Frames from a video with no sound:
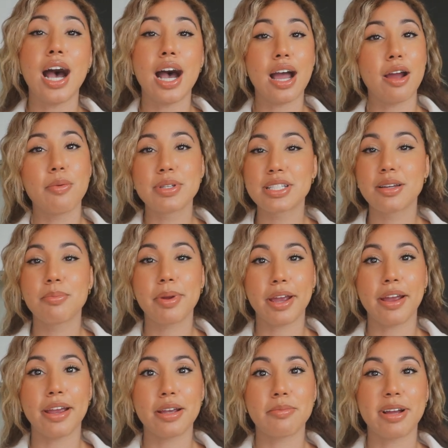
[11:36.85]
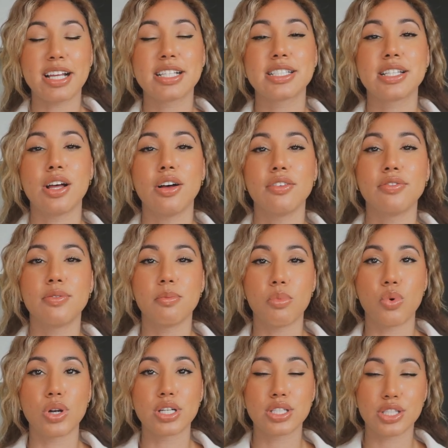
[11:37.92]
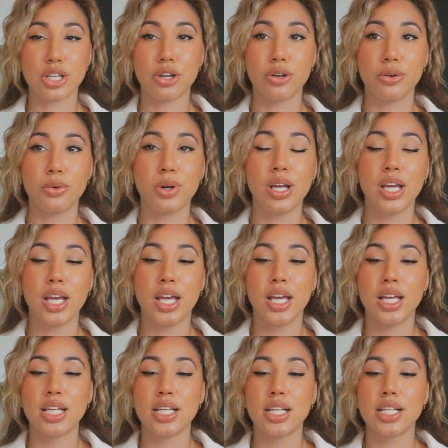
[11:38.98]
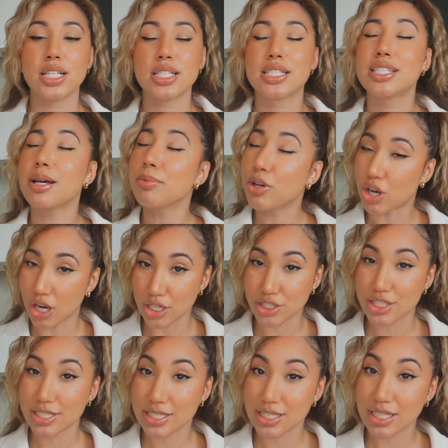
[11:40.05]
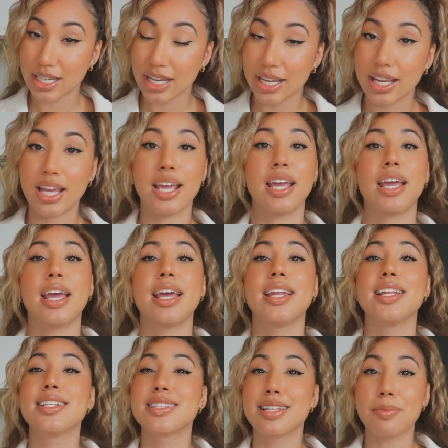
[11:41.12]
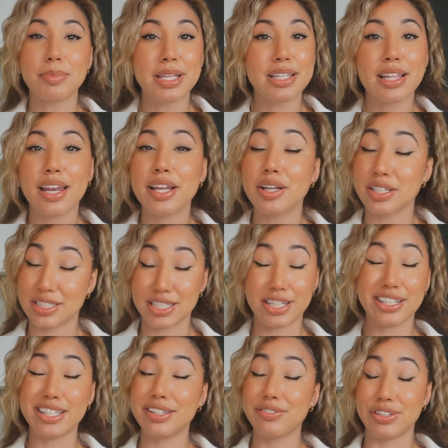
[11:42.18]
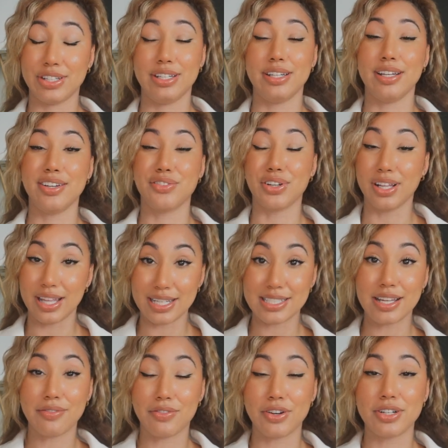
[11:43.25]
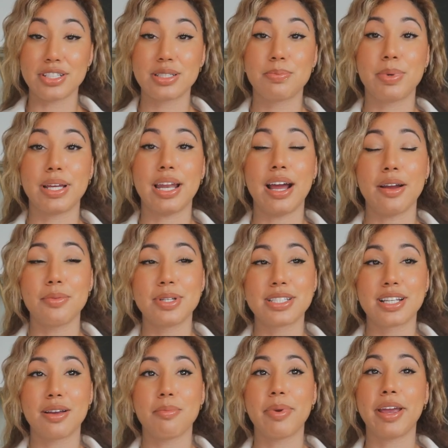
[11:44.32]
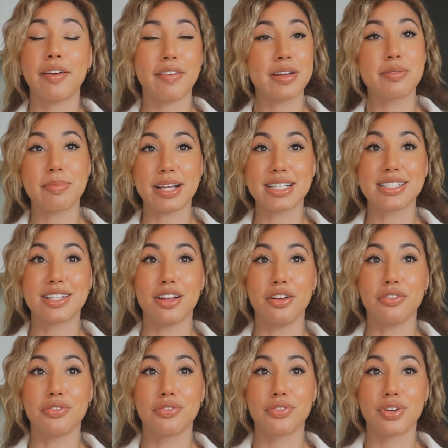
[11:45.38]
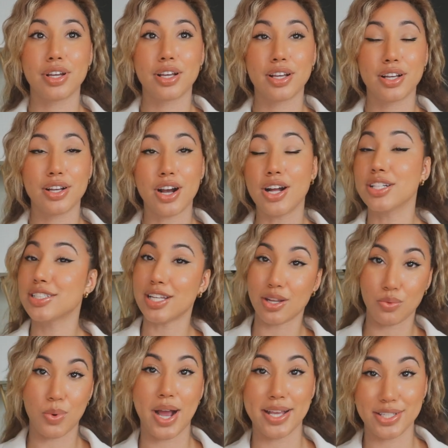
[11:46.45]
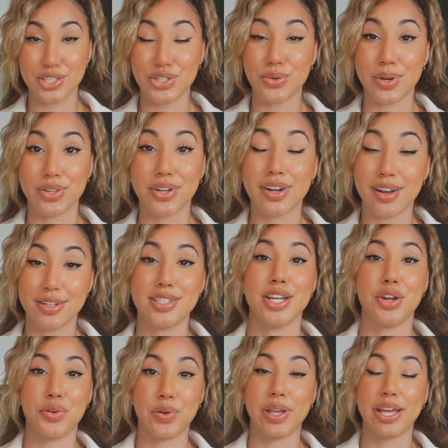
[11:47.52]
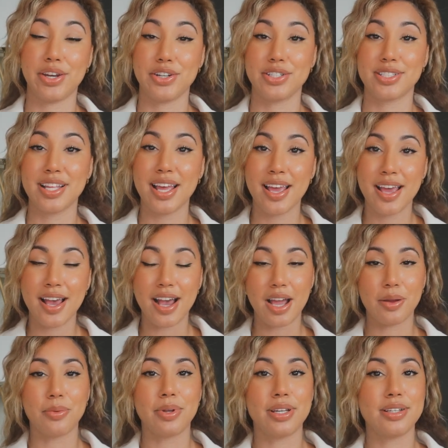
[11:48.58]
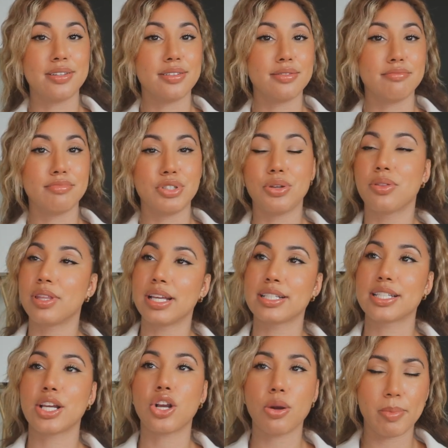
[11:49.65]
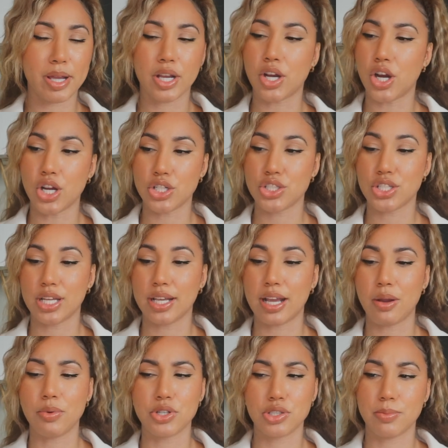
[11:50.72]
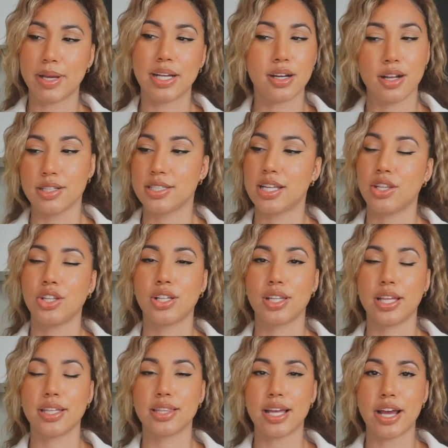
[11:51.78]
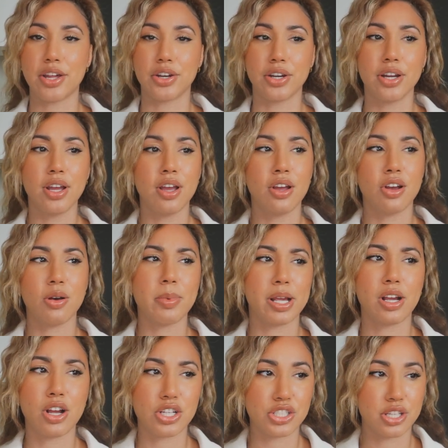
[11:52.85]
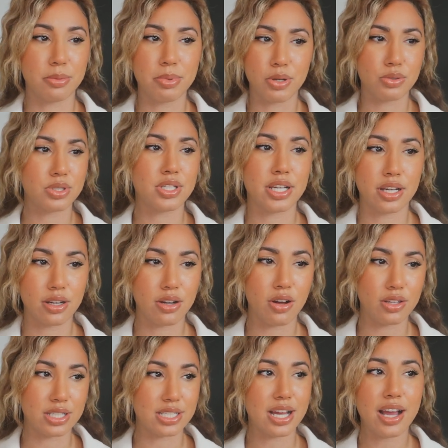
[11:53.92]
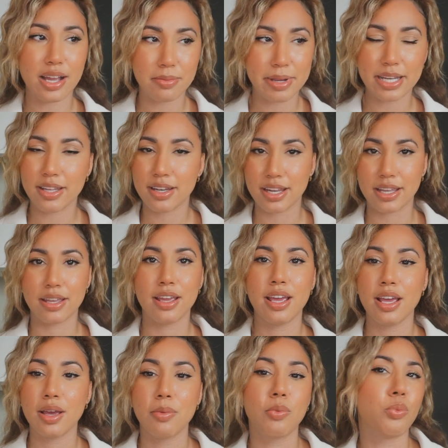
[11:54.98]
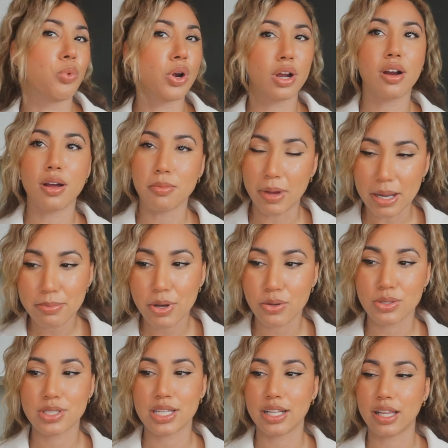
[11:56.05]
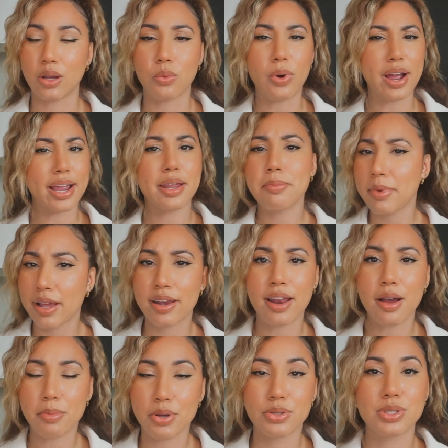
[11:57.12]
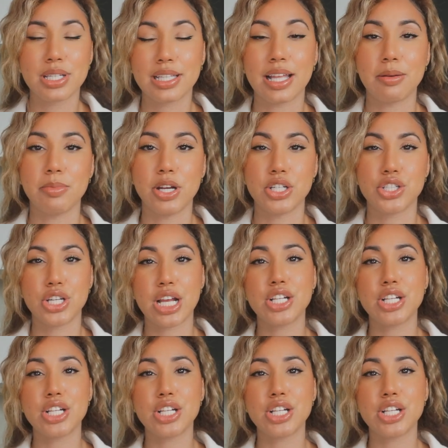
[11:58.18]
I was comparing myself more so subconsciously. And it's something that I didn't even realize at first, but I was comparing myself content-wise to other content creators. I would do things like, oh my gosh, like I wish my content looked like that, or oh my gosh, they're posting all the time. I need to work on my posting. Like, why am I not posting that much?